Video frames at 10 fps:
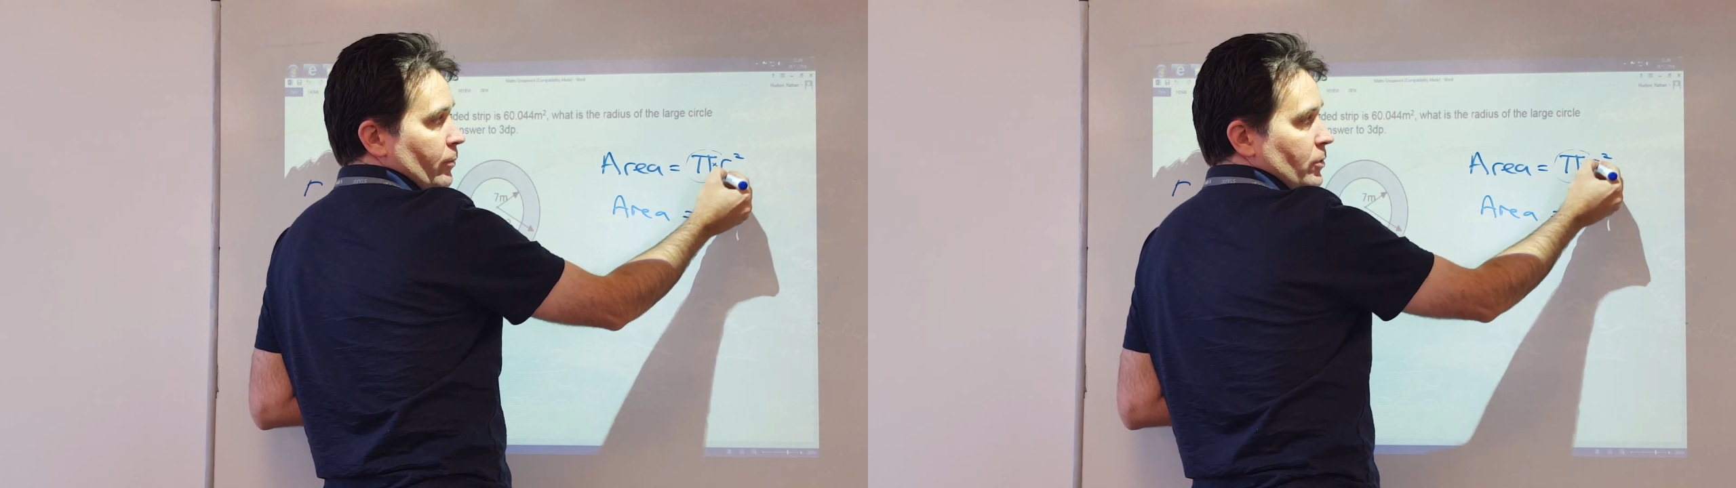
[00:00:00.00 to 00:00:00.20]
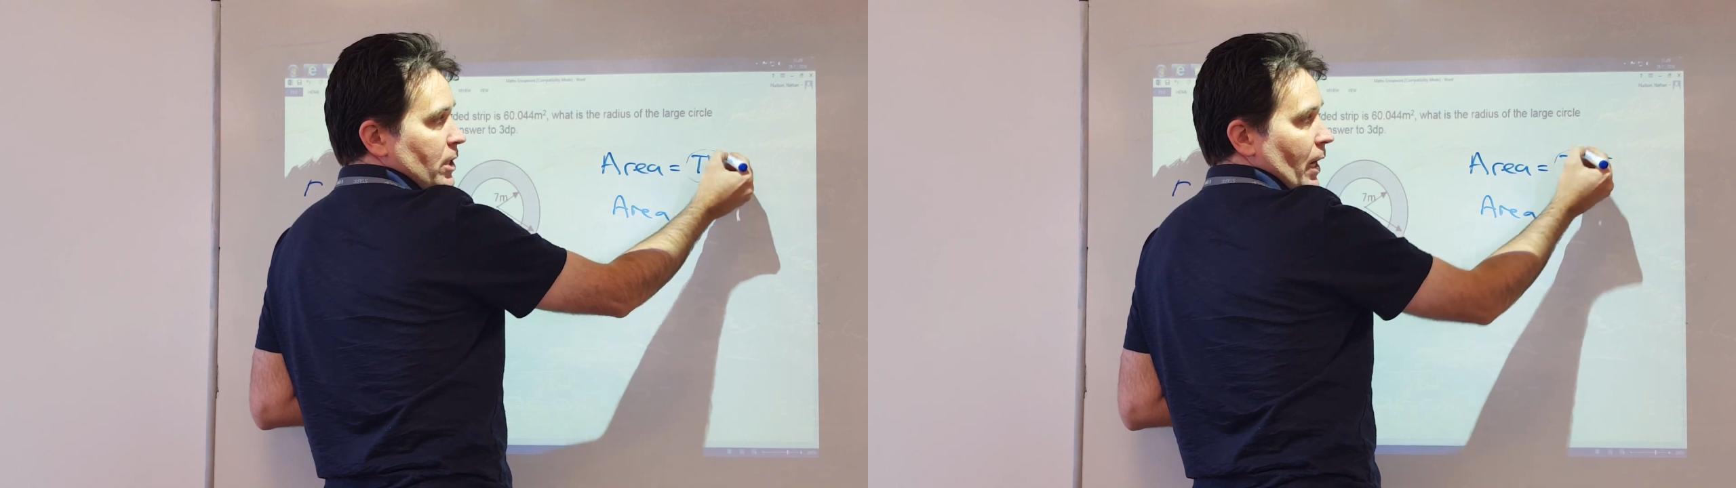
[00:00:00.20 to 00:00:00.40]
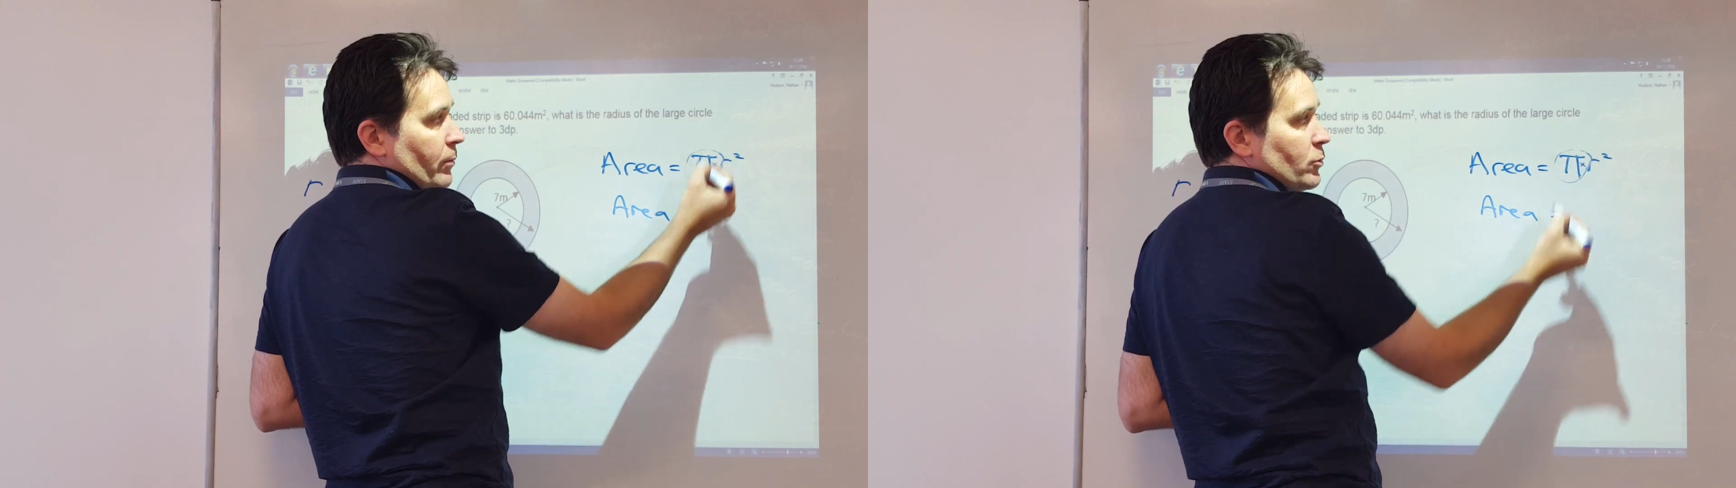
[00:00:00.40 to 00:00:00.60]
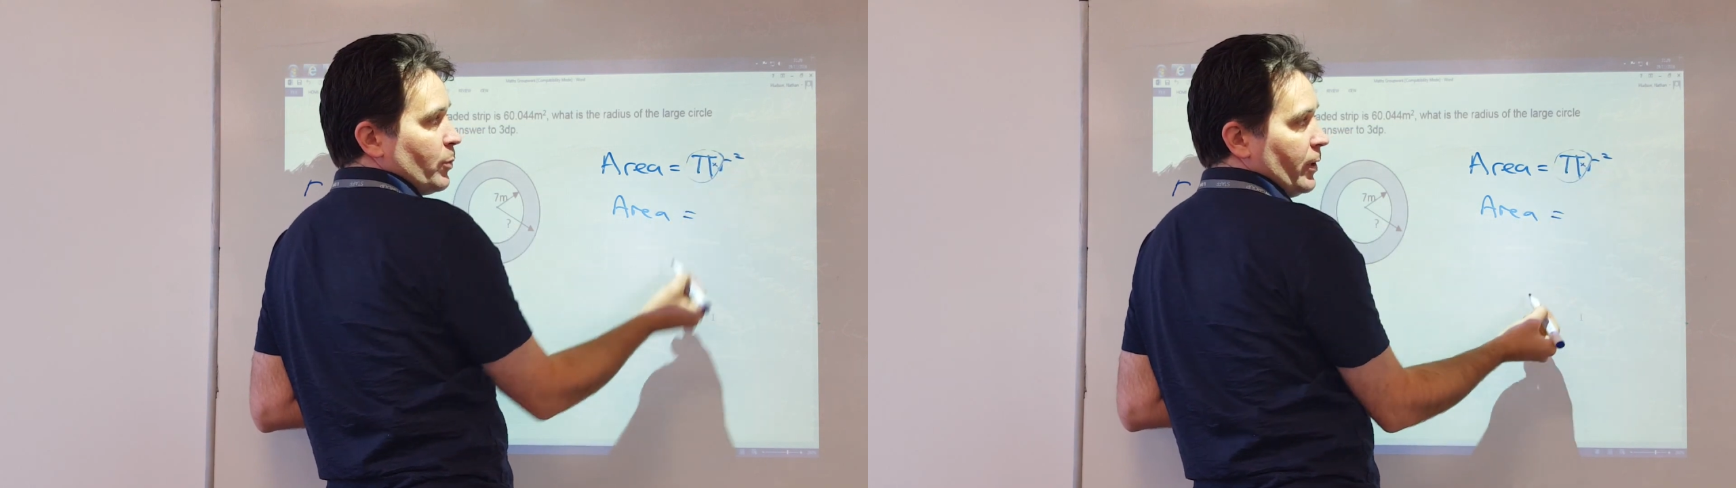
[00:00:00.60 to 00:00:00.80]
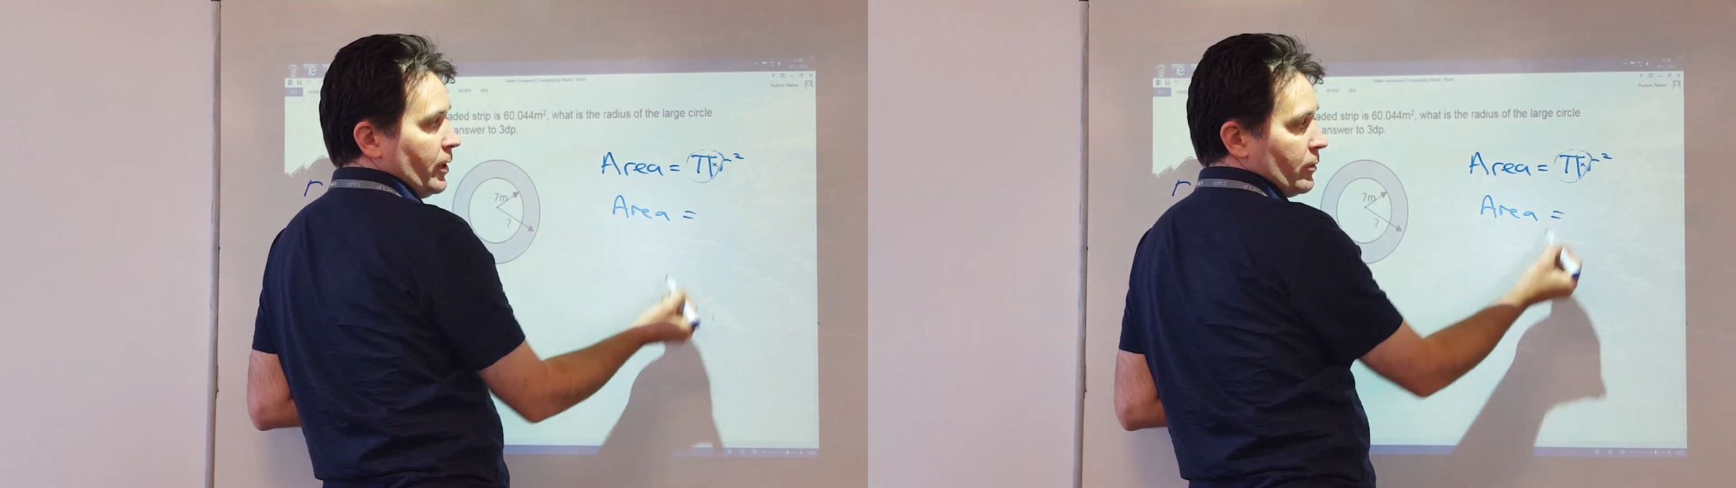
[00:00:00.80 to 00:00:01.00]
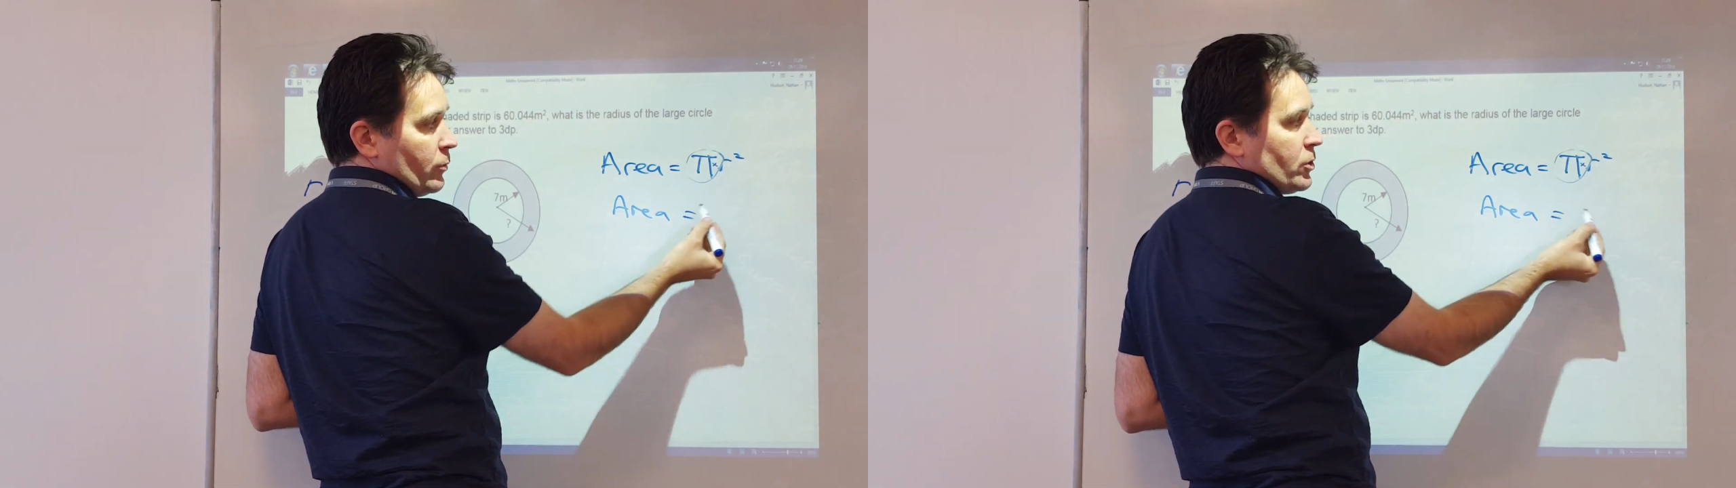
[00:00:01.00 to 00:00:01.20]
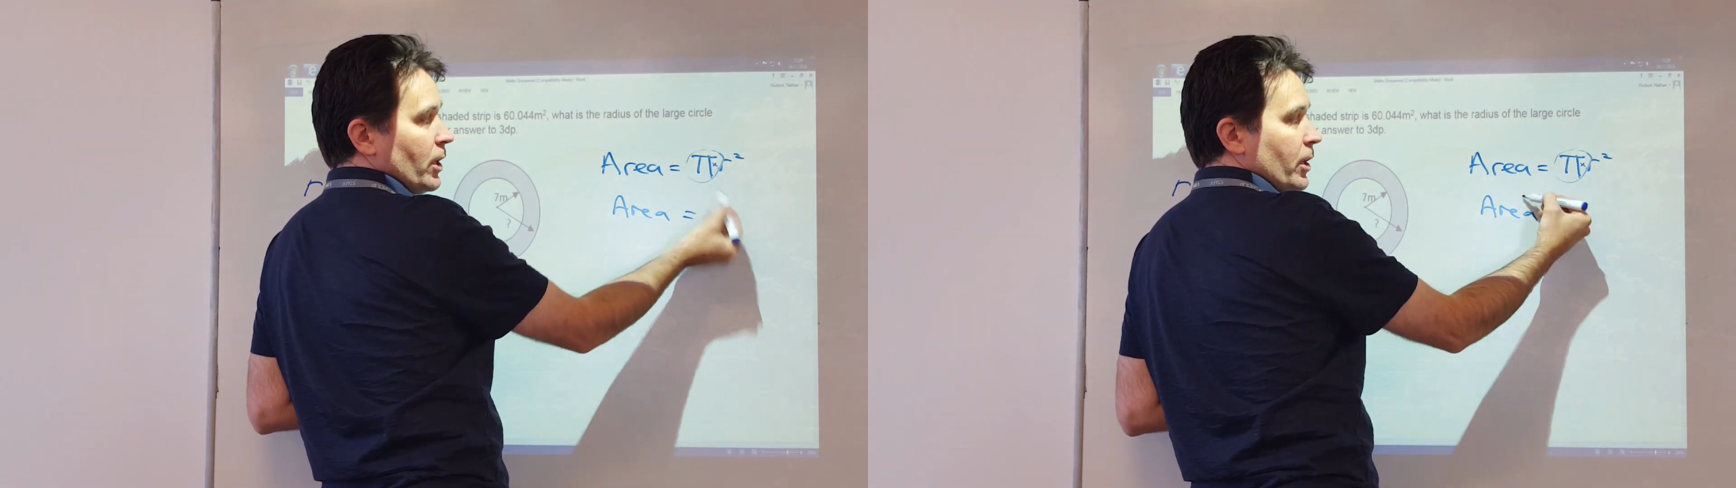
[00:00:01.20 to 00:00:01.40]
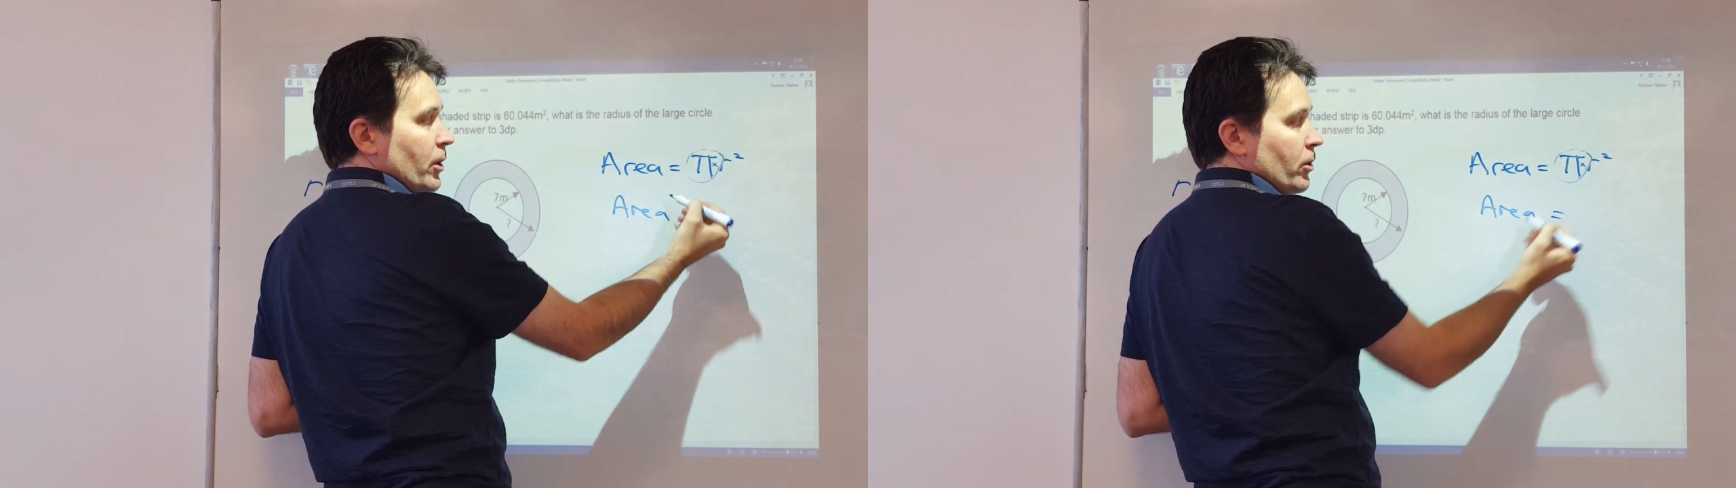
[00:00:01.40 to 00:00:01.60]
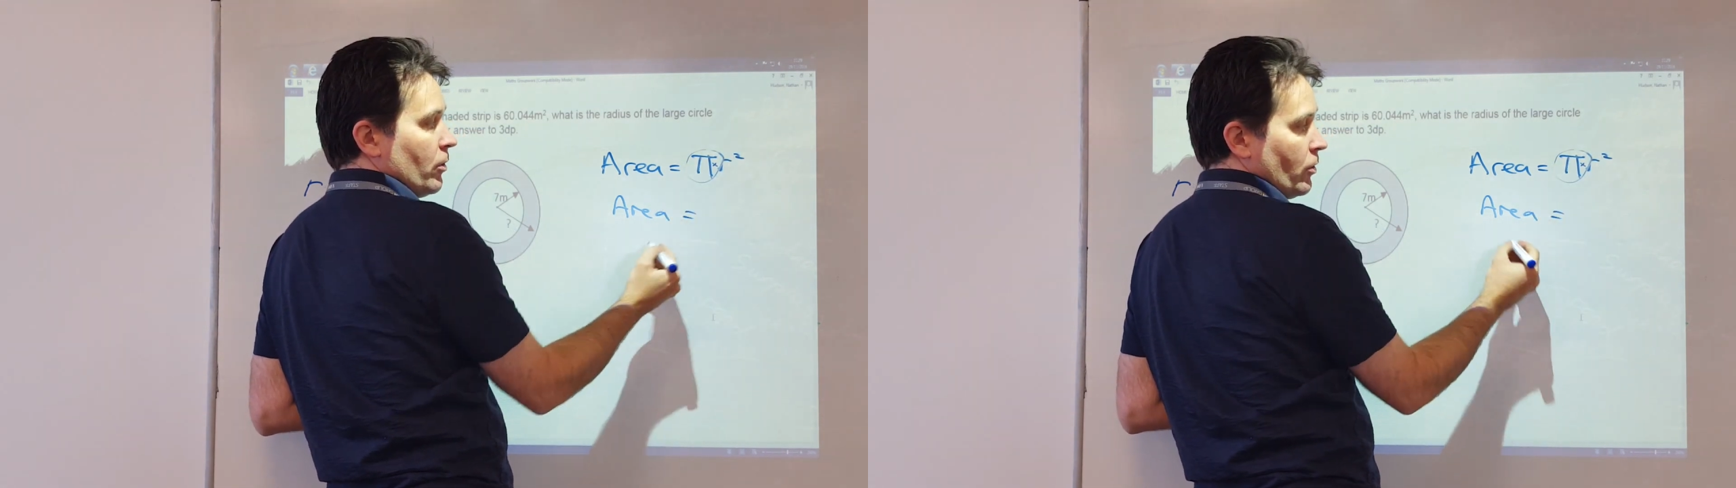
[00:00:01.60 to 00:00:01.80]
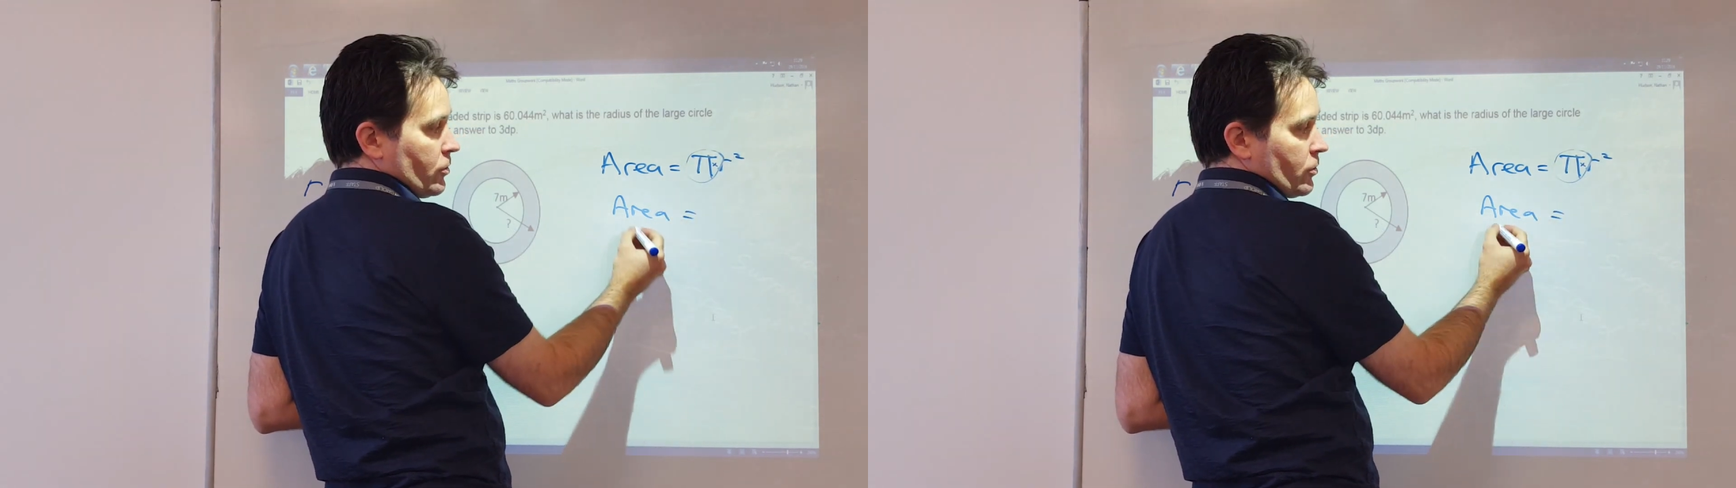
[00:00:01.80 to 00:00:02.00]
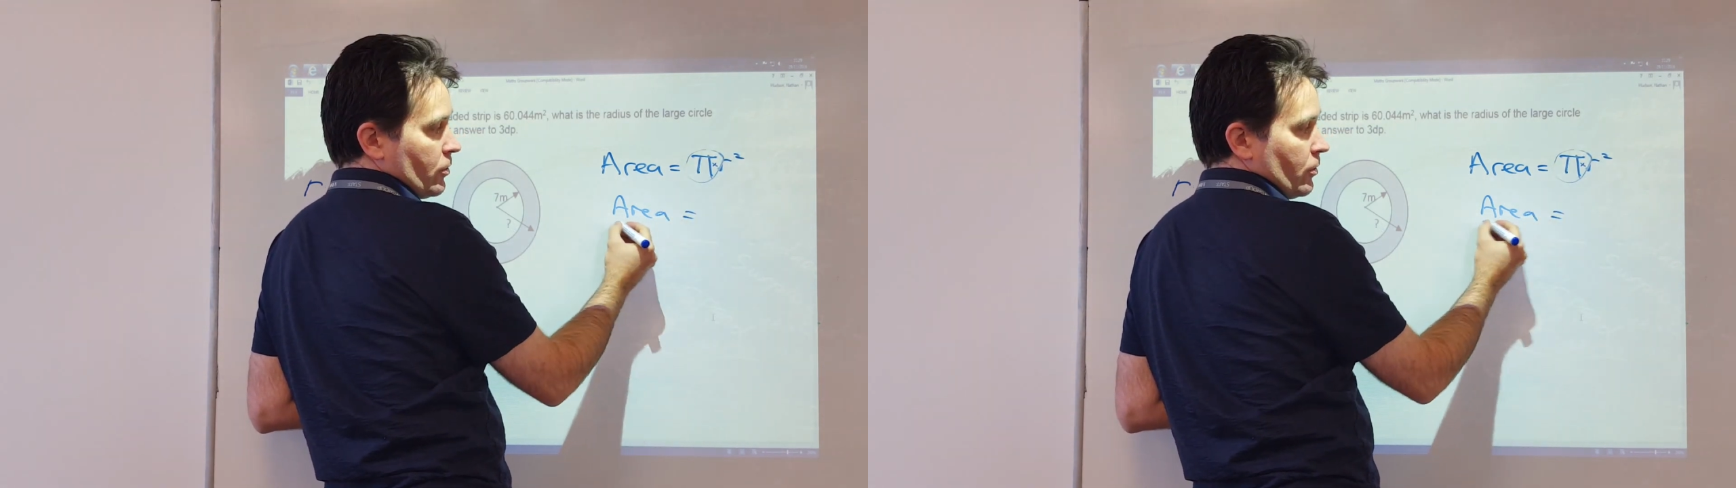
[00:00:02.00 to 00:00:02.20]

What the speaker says: times bit, we take it across,